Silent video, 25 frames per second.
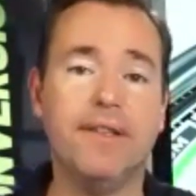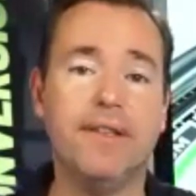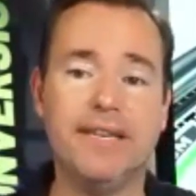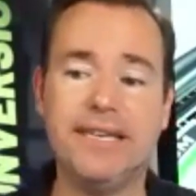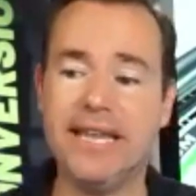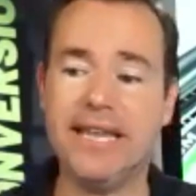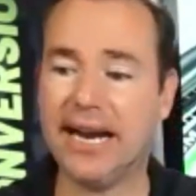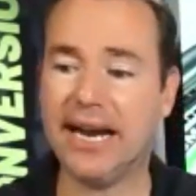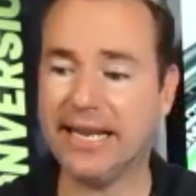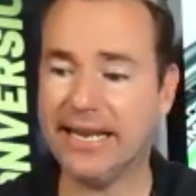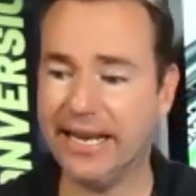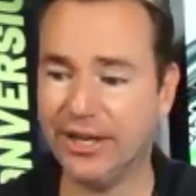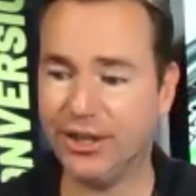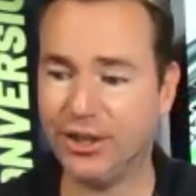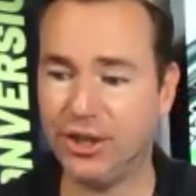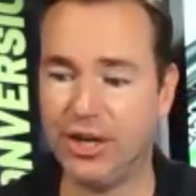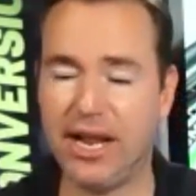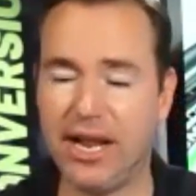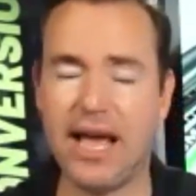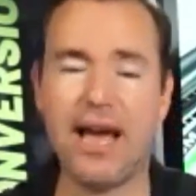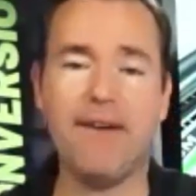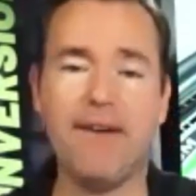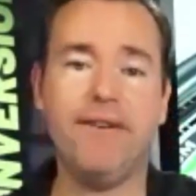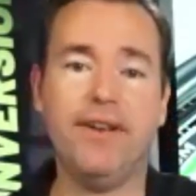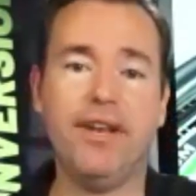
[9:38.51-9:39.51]
technician
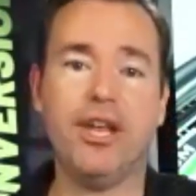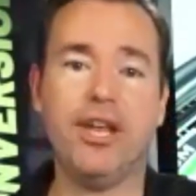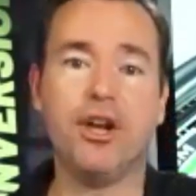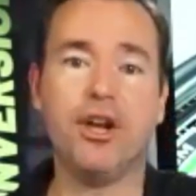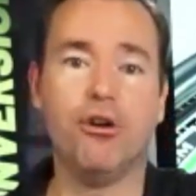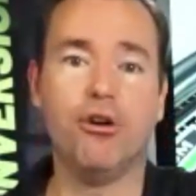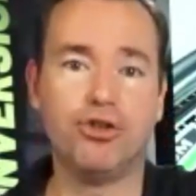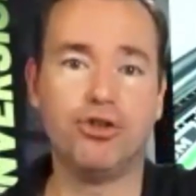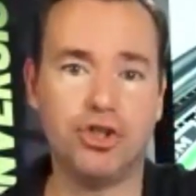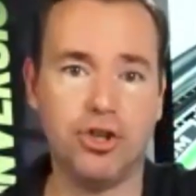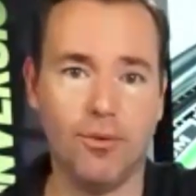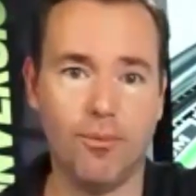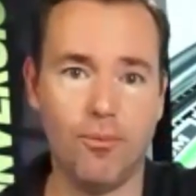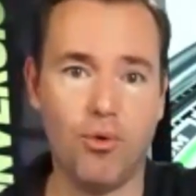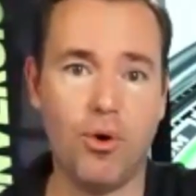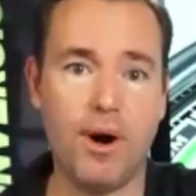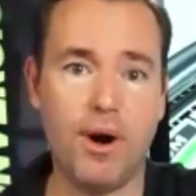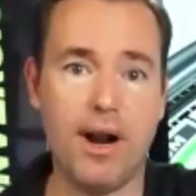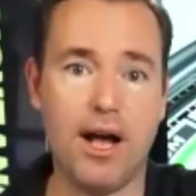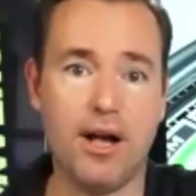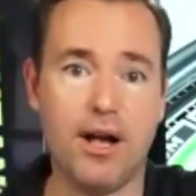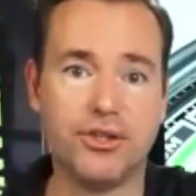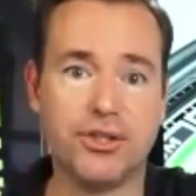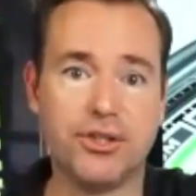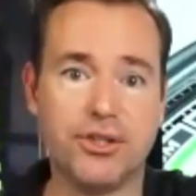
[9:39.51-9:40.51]
having to go somewhere
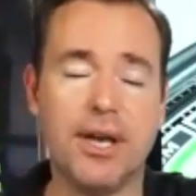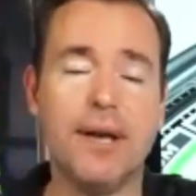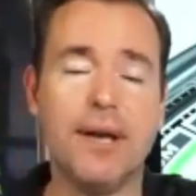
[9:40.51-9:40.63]
else,